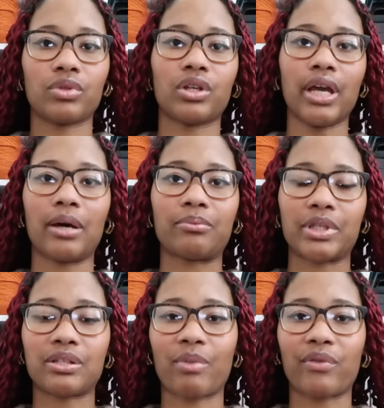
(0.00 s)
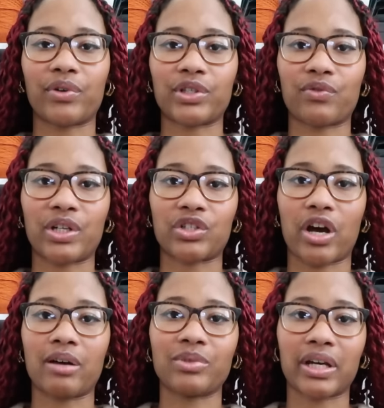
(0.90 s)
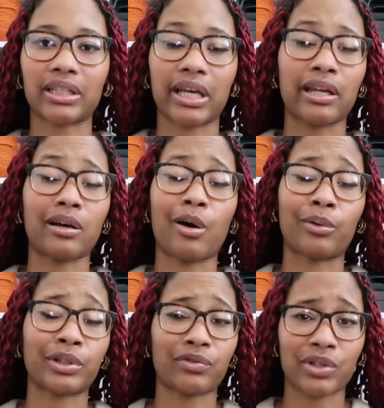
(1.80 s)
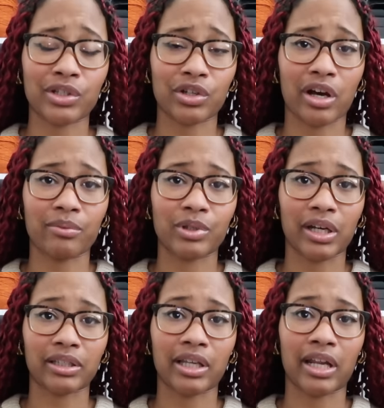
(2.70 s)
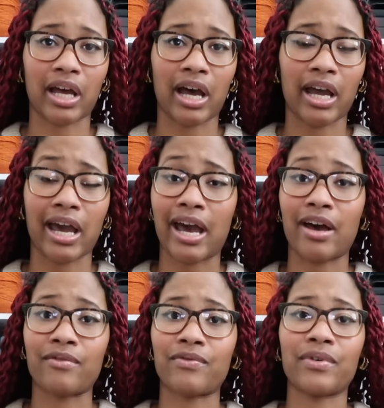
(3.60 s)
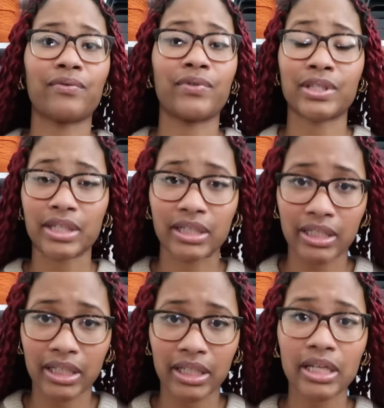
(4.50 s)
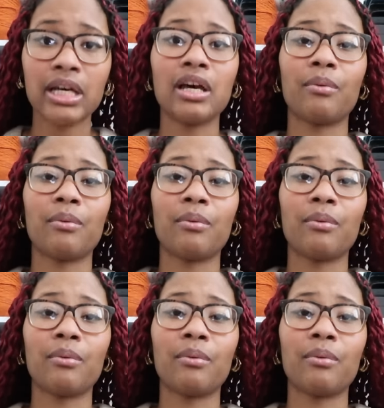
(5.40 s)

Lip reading: So yeah, this is my first finished object, and the only finished object that I have physically,